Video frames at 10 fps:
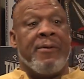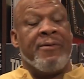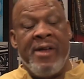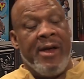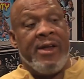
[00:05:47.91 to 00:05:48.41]

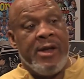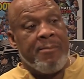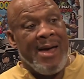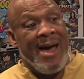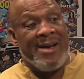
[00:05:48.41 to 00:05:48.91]
None of
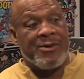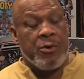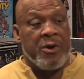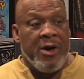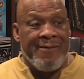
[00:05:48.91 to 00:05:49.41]
them guys
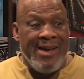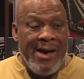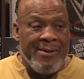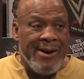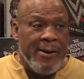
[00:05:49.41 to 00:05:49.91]
going to ever
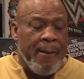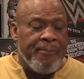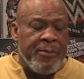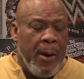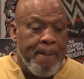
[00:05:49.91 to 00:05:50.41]
have
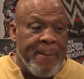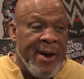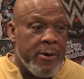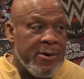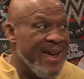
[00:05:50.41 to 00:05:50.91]
a
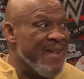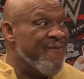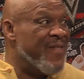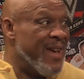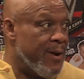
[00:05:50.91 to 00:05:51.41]
bigger
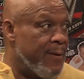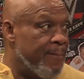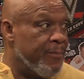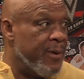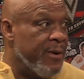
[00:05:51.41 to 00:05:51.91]
event
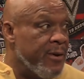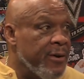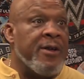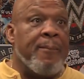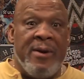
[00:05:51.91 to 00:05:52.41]

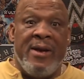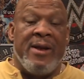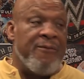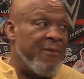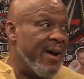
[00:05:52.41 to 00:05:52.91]
than being
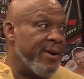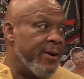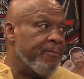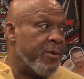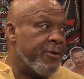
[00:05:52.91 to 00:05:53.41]

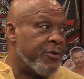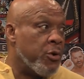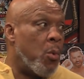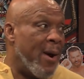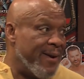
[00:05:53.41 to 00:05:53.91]
invited to
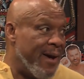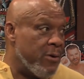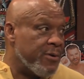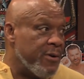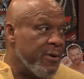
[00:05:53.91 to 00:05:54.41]
the White
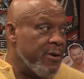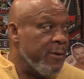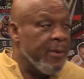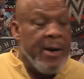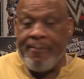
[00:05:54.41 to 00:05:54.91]
House.
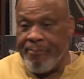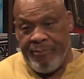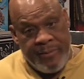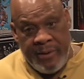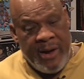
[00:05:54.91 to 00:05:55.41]
And
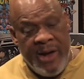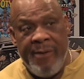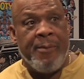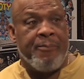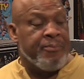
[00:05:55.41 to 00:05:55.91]

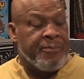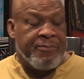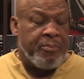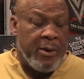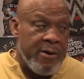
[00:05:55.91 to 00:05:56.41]
every
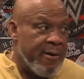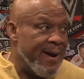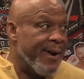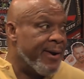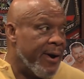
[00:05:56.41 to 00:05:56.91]
player
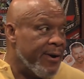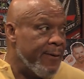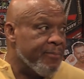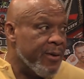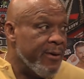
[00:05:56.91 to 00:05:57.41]
had done it,
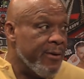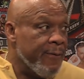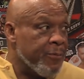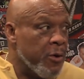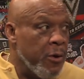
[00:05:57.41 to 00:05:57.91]

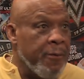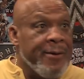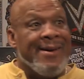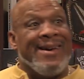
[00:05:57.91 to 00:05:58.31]
you know.